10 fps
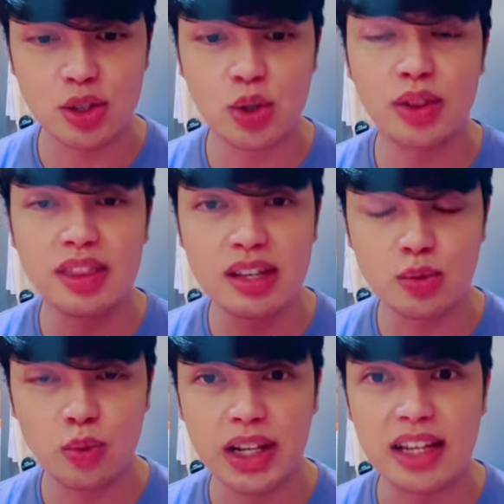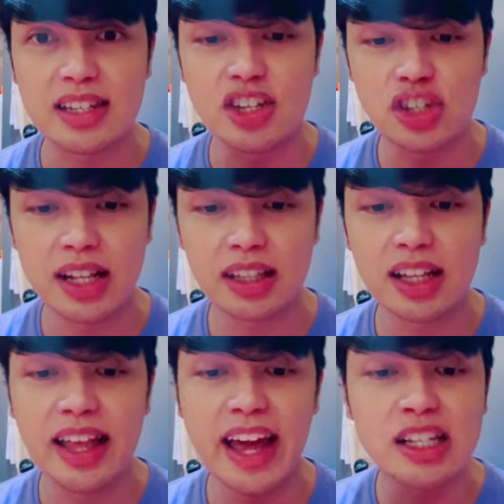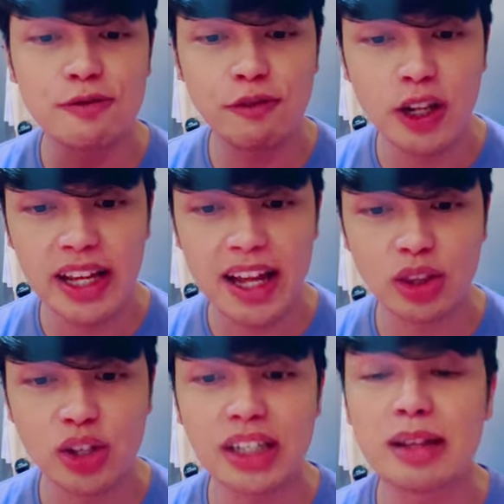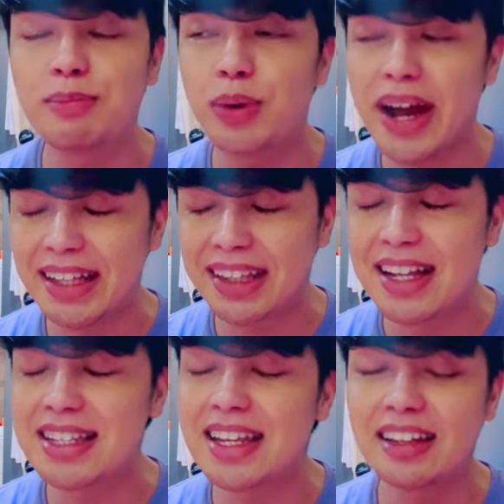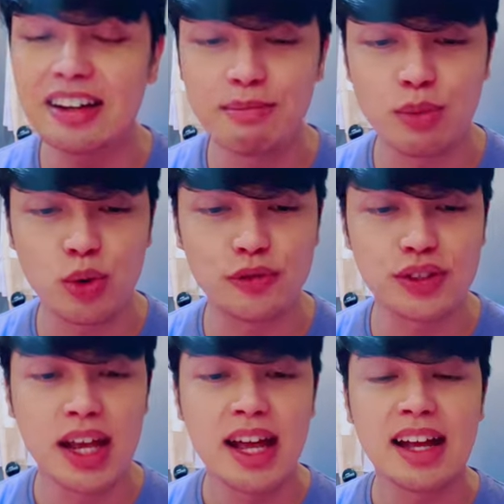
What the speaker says: So, this one is a gentle exfoliator that brightens and removes